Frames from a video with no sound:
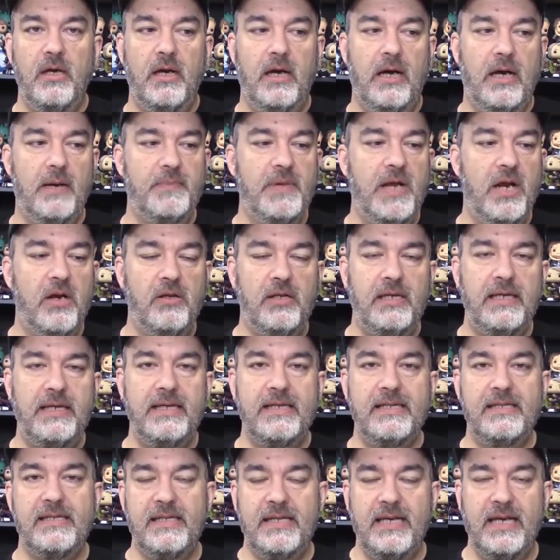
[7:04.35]
Not only
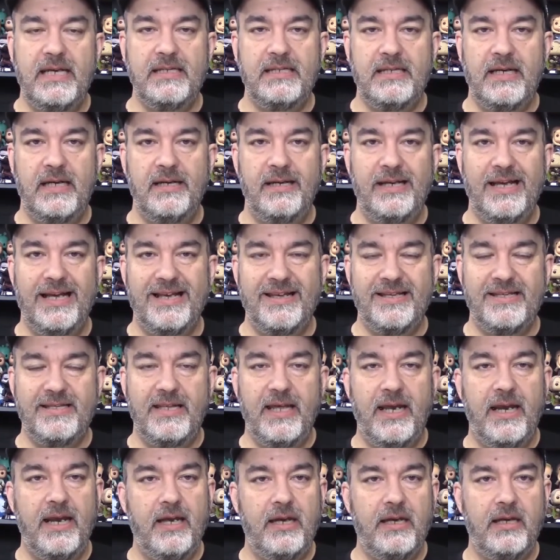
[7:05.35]
is it an
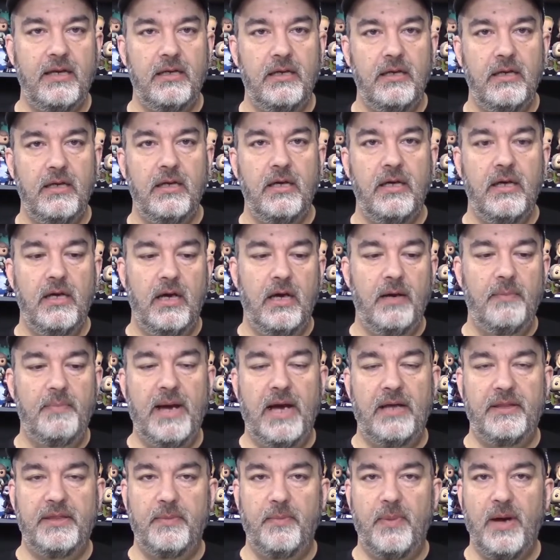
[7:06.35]
aesthetic
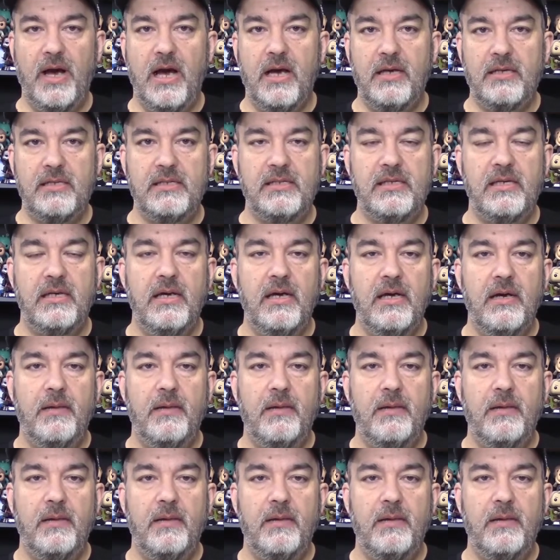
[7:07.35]
about the box,